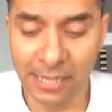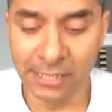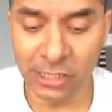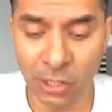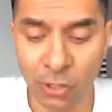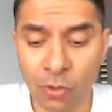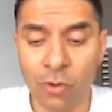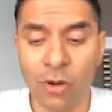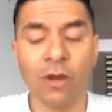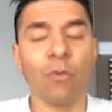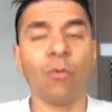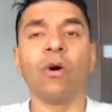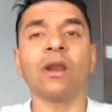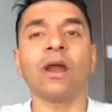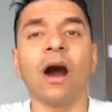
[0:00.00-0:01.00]
So
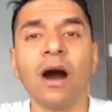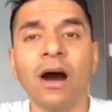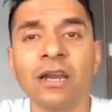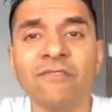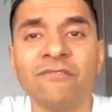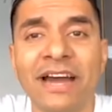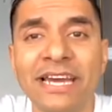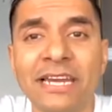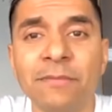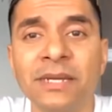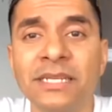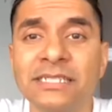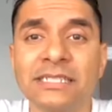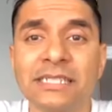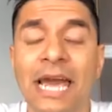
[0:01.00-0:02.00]
what are the
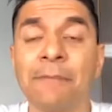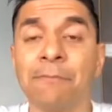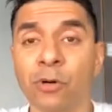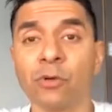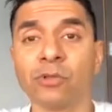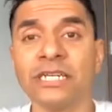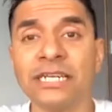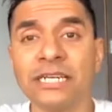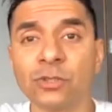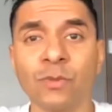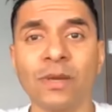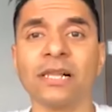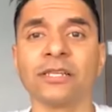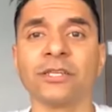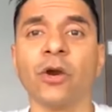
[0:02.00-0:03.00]
vitamins and protein as
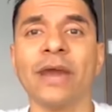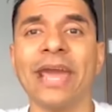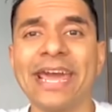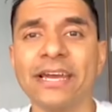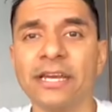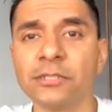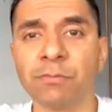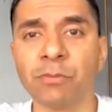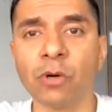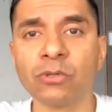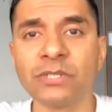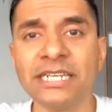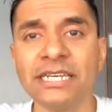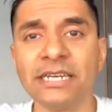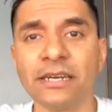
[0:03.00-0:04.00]
well? Your hair is
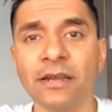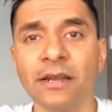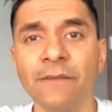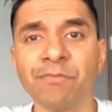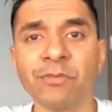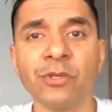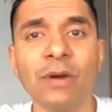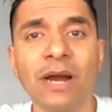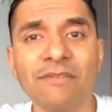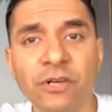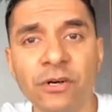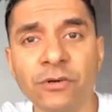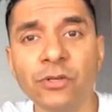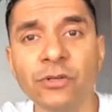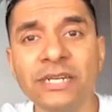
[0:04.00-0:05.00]
protein.
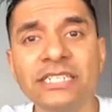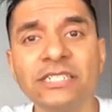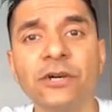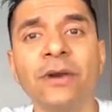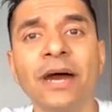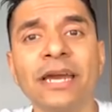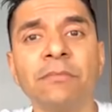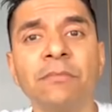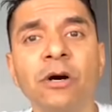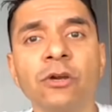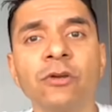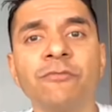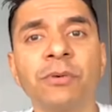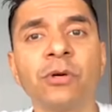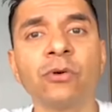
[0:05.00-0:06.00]
You need the right
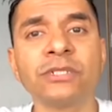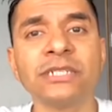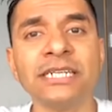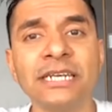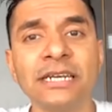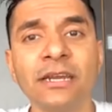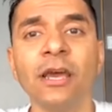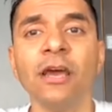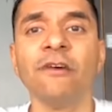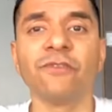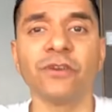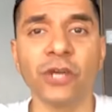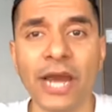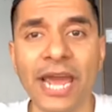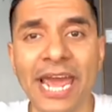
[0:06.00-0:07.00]
amount of protein
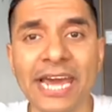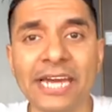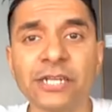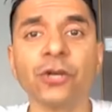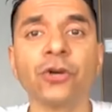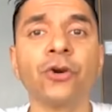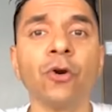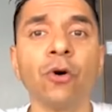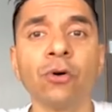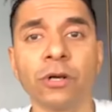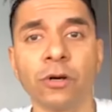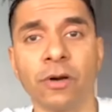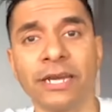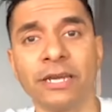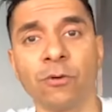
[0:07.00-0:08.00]
for your hair to grow
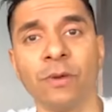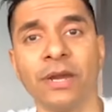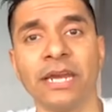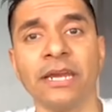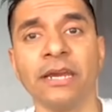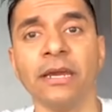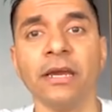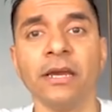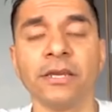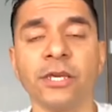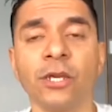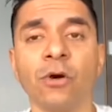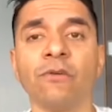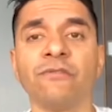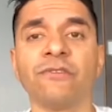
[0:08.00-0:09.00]
the right way.
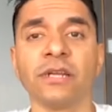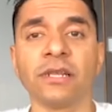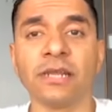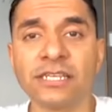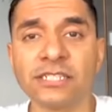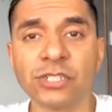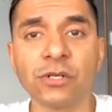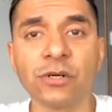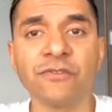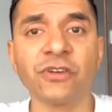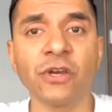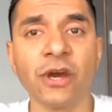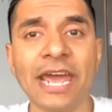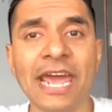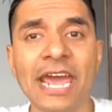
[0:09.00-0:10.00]
You know, for the luster
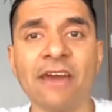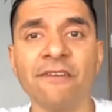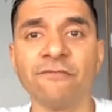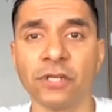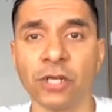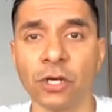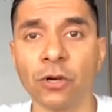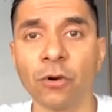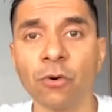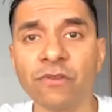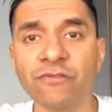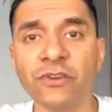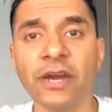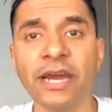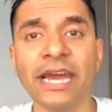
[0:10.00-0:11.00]
of your hair, for the growth
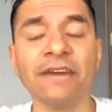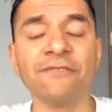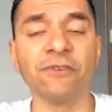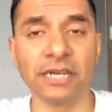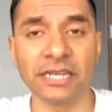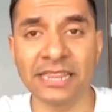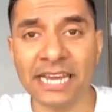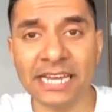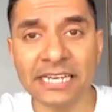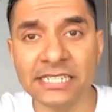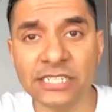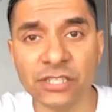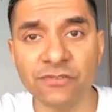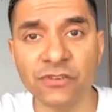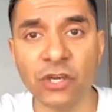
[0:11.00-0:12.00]
of your hair, for the
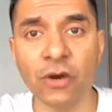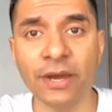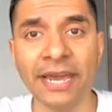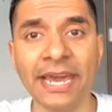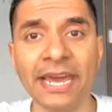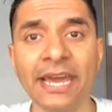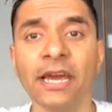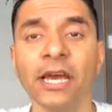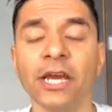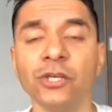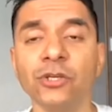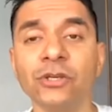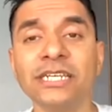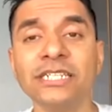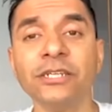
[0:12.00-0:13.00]
thickness of your hair,
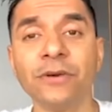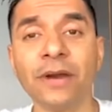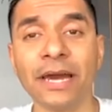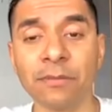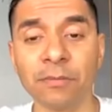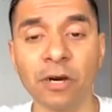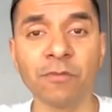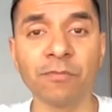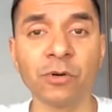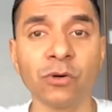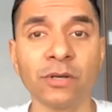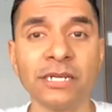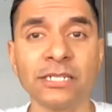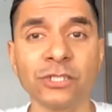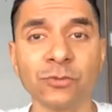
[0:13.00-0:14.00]
you need the right amount of
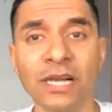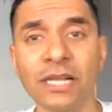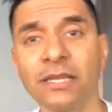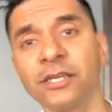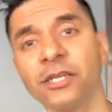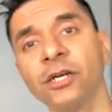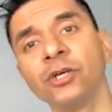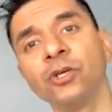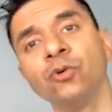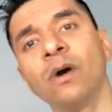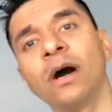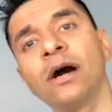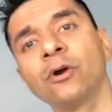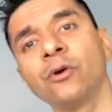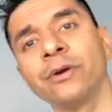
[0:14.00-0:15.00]
protein as well. And here
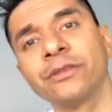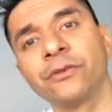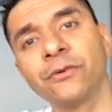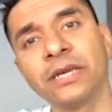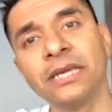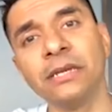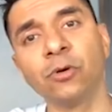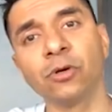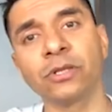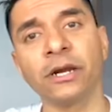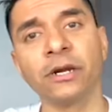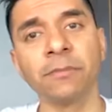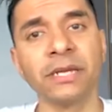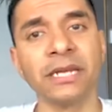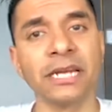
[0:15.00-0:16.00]
you are going through
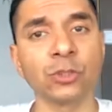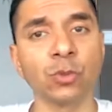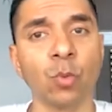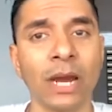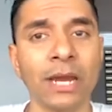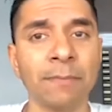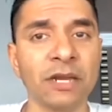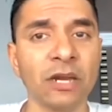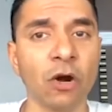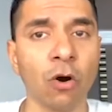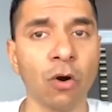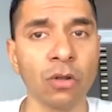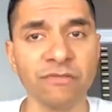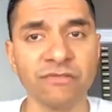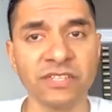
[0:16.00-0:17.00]
chemotherapy that's wiping
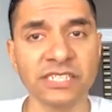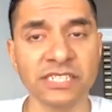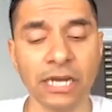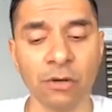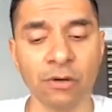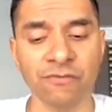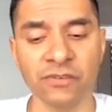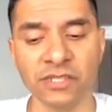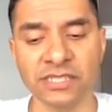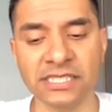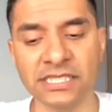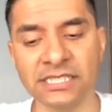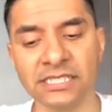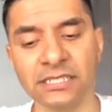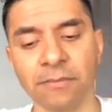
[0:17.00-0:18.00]
all of this out of your
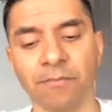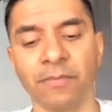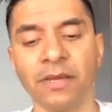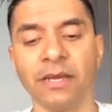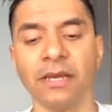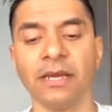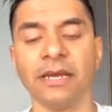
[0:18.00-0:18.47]
system.